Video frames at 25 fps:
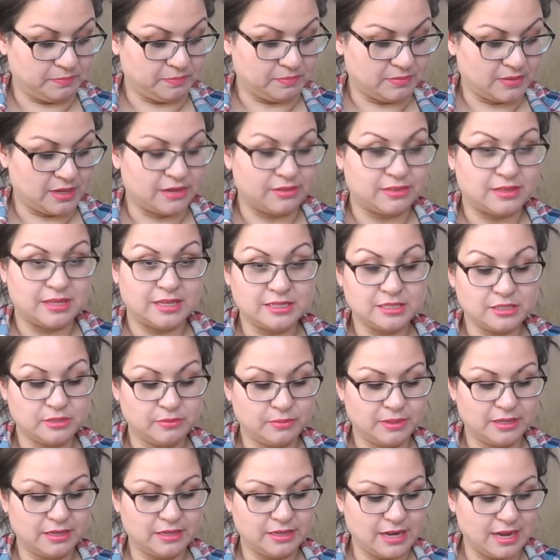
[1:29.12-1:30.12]
this
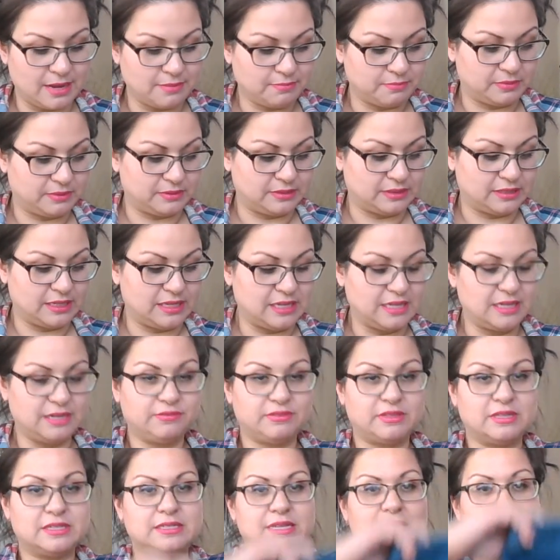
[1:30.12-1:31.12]
one, I believe
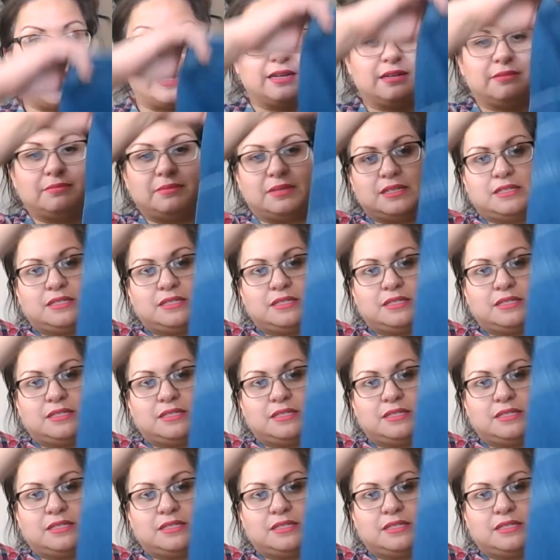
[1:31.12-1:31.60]
this item is